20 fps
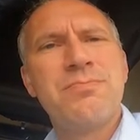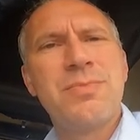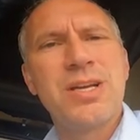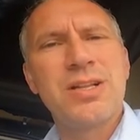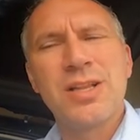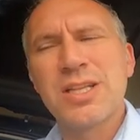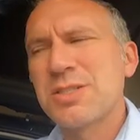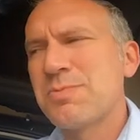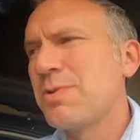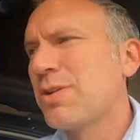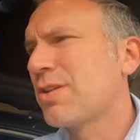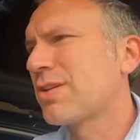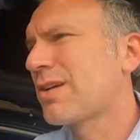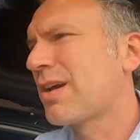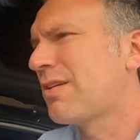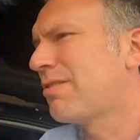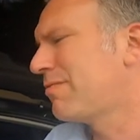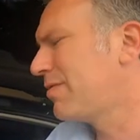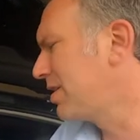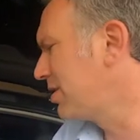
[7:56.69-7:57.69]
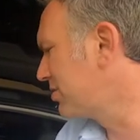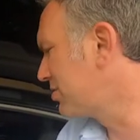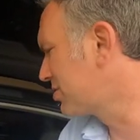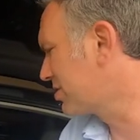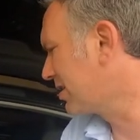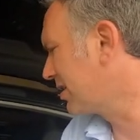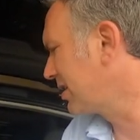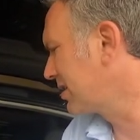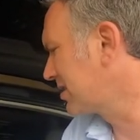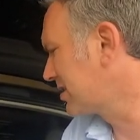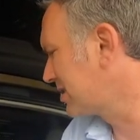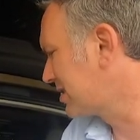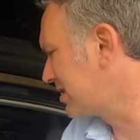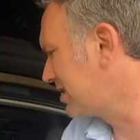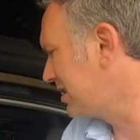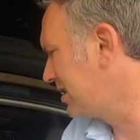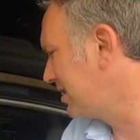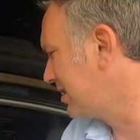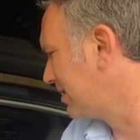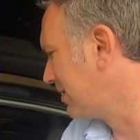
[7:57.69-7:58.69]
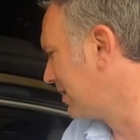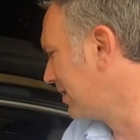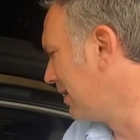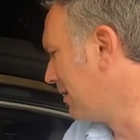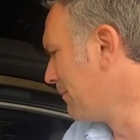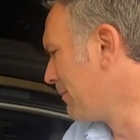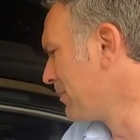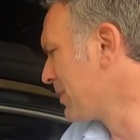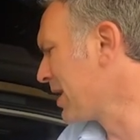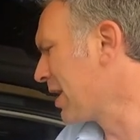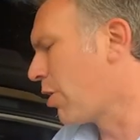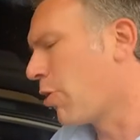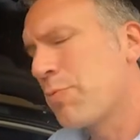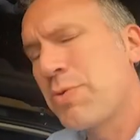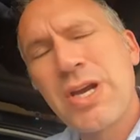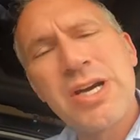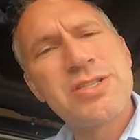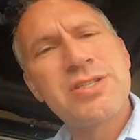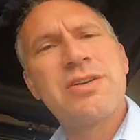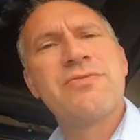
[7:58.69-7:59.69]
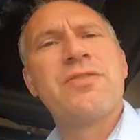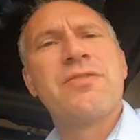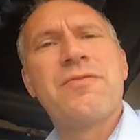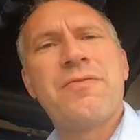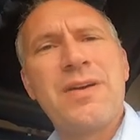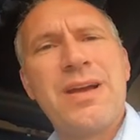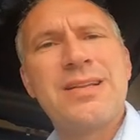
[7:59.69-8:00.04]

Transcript: let me know the kind of videos you'd like to see, and I hope you guys are having a